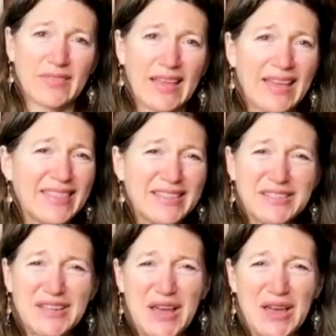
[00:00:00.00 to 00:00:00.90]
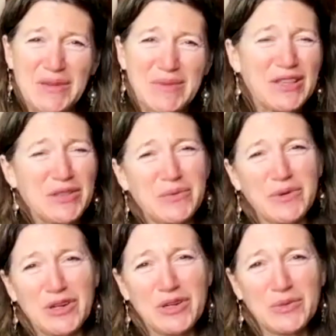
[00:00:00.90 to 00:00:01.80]
at this time in the
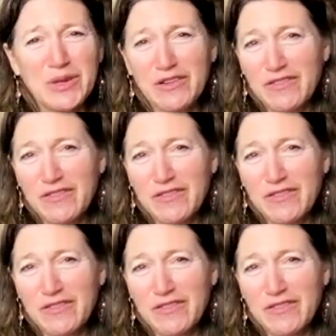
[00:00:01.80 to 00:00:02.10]
world, we are